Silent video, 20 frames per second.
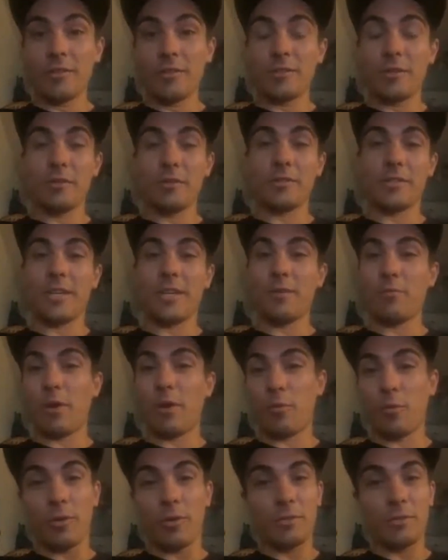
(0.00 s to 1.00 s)
So I was getting my
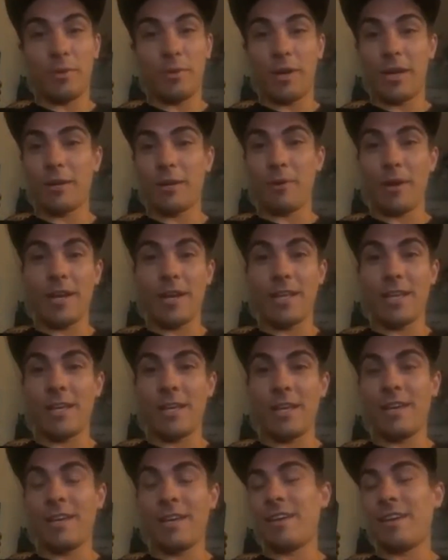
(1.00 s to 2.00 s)
works bike
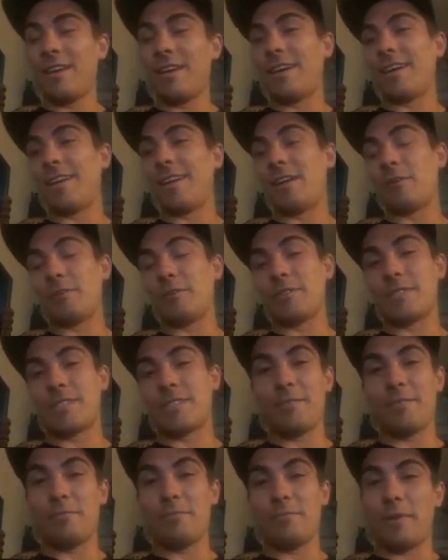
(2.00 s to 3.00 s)
ready, and I was
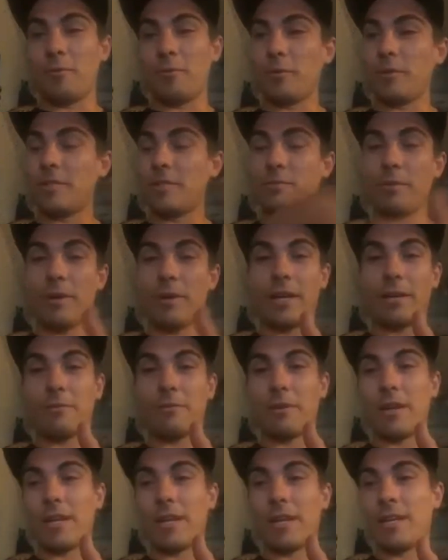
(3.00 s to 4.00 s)
getting my woods bike
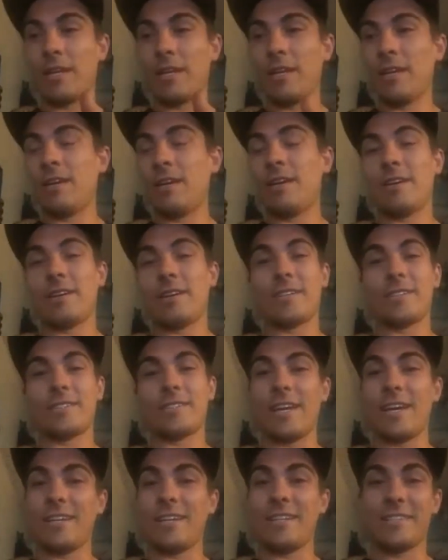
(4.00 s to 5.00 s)
ready because
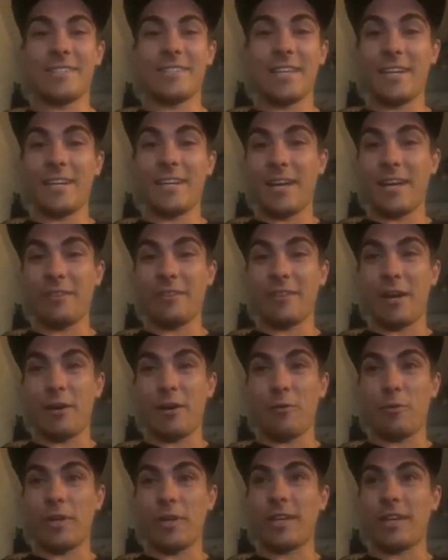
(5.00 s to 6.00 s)
I had to send it out
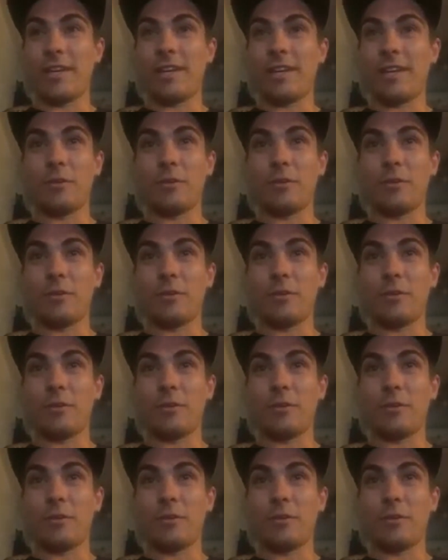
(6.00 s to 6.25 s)
that weekend.